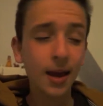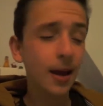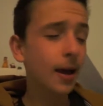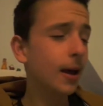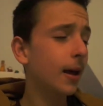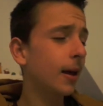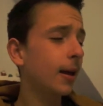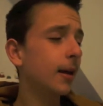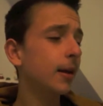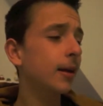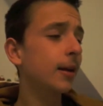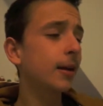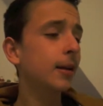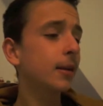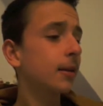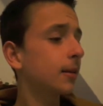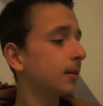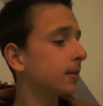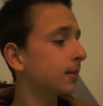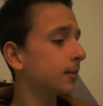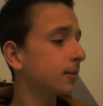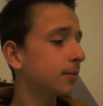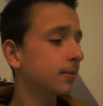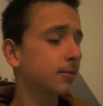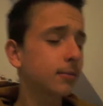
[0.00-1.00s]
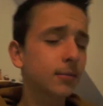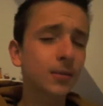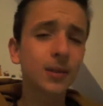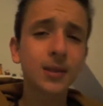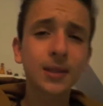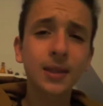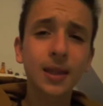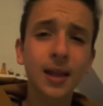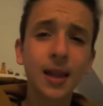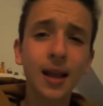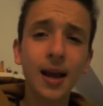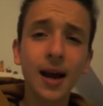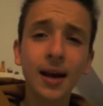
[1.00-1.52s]
And
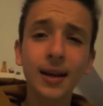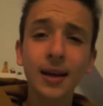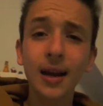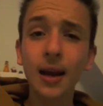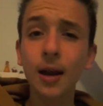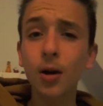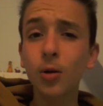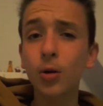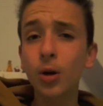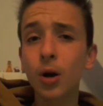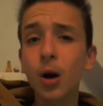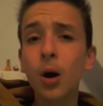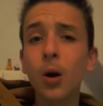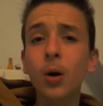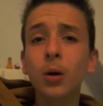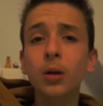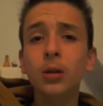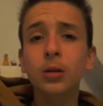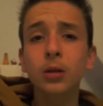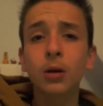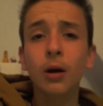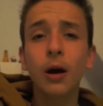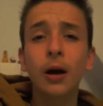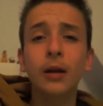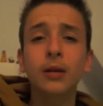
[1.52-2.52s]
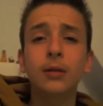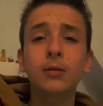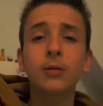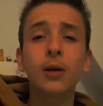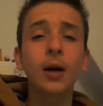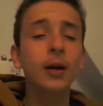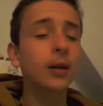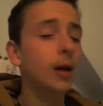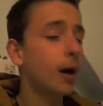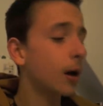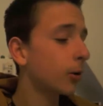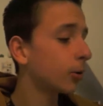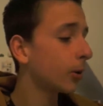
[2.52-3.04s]
I didn't know the code, so I
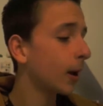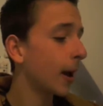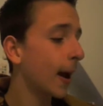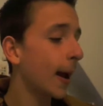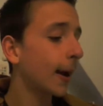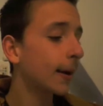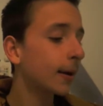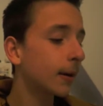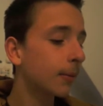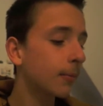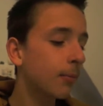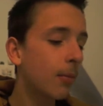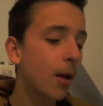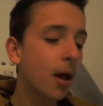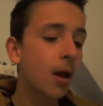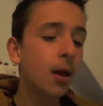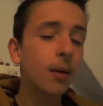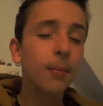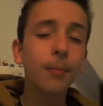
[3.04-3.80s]
tried how to hack them,